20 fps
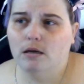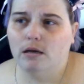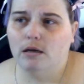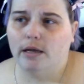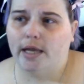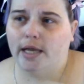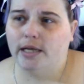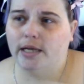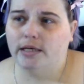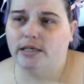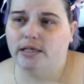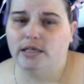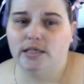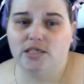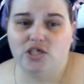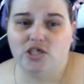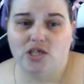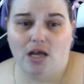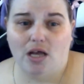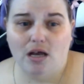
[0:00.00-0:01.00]
And it
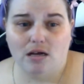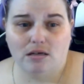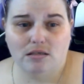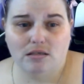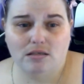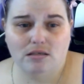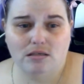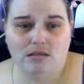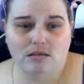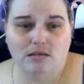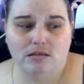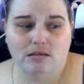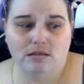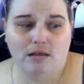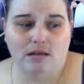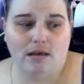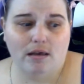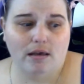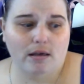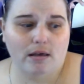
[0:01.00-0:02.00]
sucks.
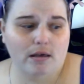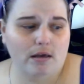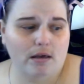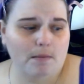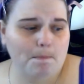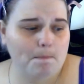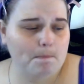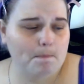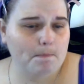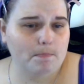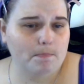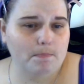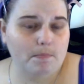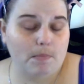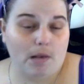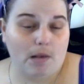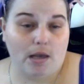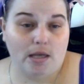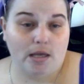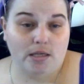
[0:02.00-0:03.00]
Like,
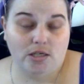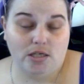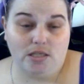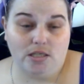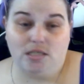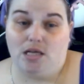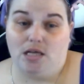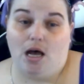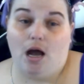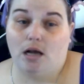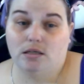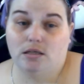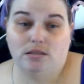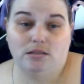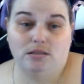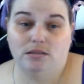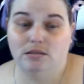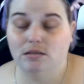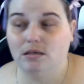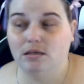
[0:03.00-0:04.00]
it just
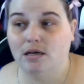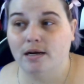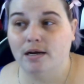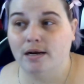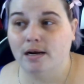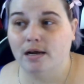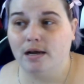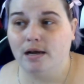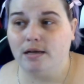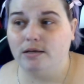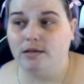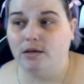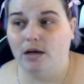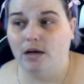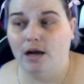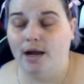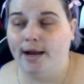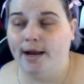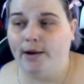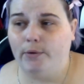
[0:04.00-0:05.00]
sucks. And I
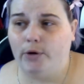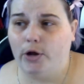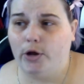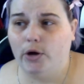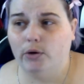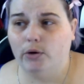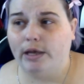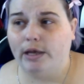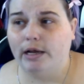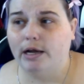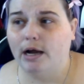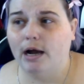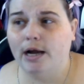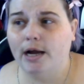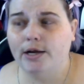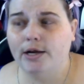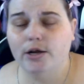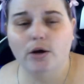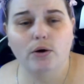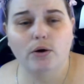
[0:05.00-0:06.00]
don't know. Like,
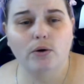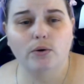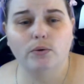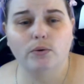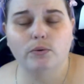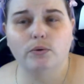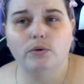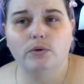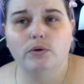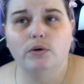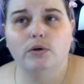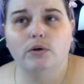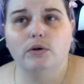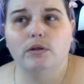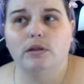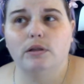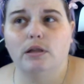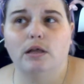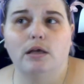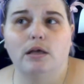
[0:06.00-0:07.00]
I know,
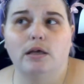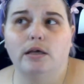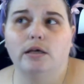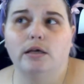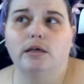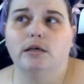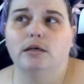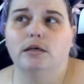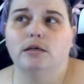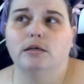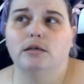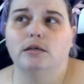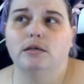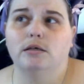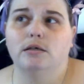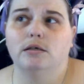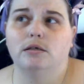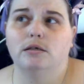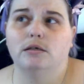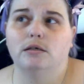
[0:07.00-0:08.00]
like,
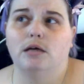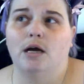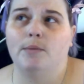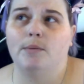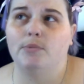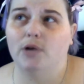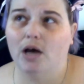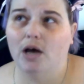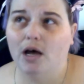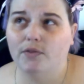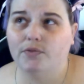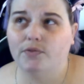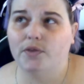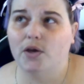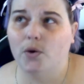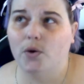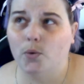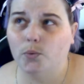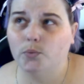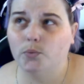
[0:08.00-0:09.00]
I'm not the
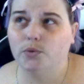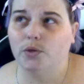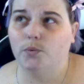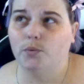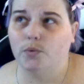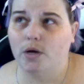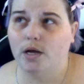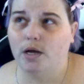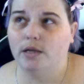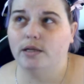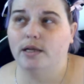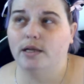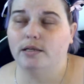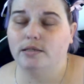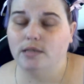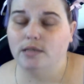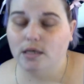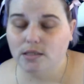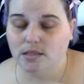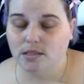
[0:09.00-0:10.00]
only one
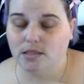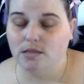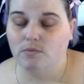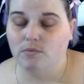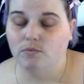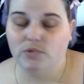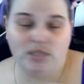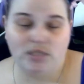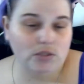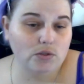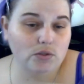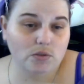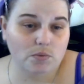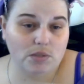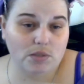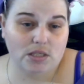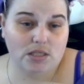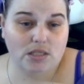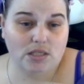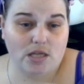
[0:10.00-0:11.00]
that deals with
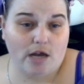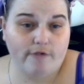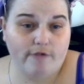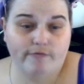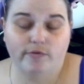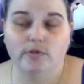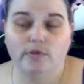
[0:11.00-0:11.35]
this stuff.